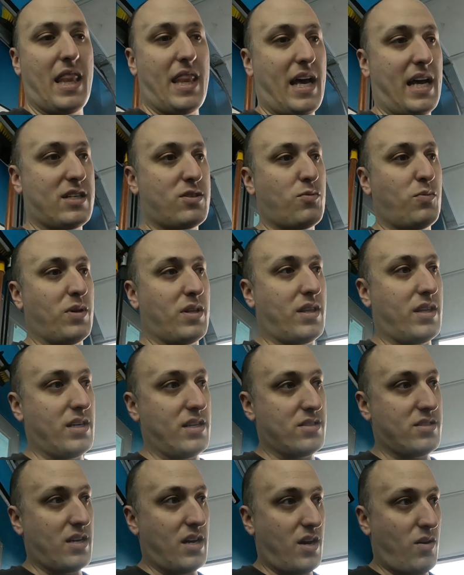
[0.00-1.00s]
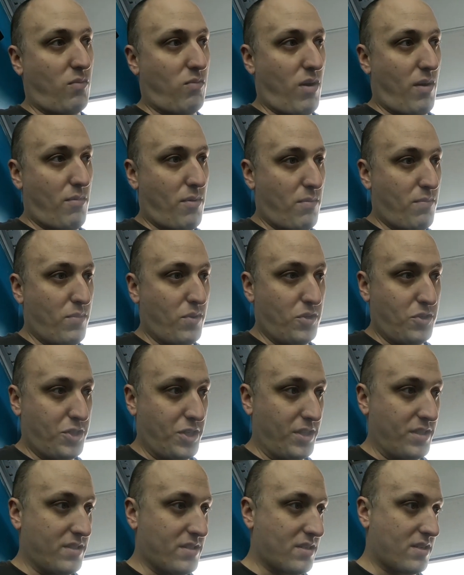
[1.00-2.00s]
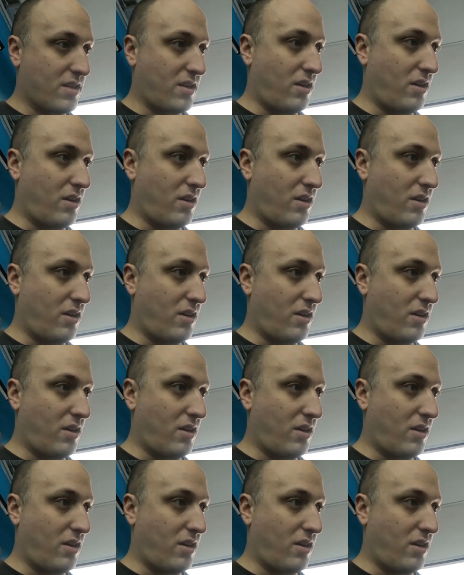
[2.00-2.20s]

That's what these rubber bushings